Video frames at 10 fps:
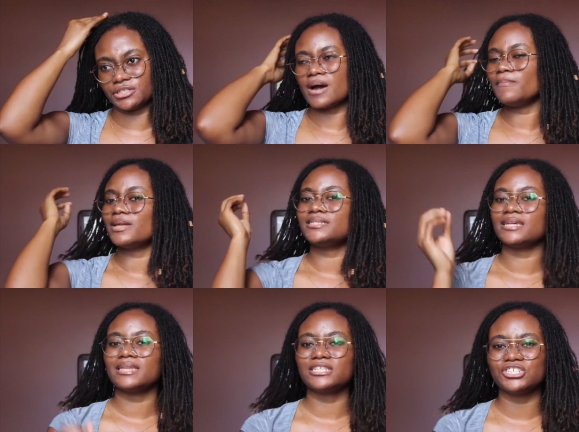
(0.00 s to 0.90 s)
I'm not
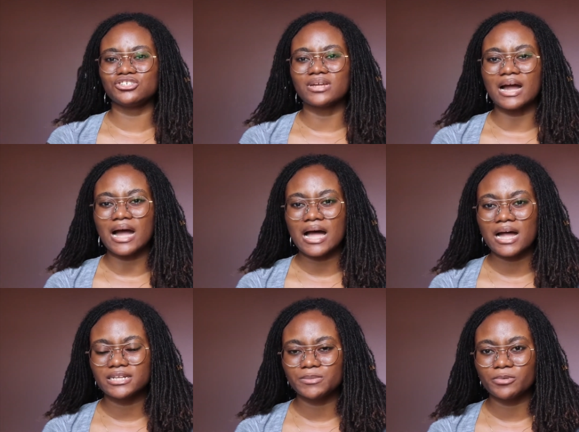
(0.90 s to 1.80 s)
saying that you should
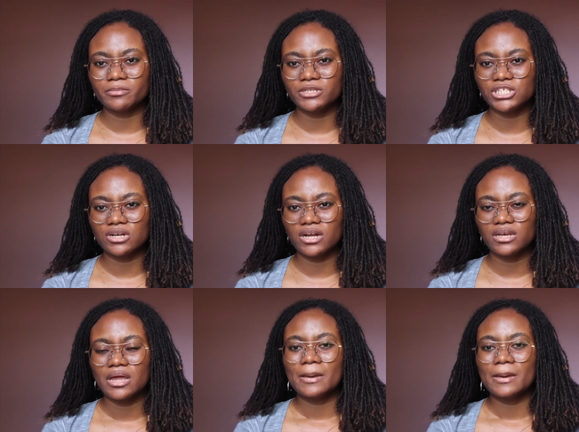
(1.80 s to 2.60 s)
ask permission,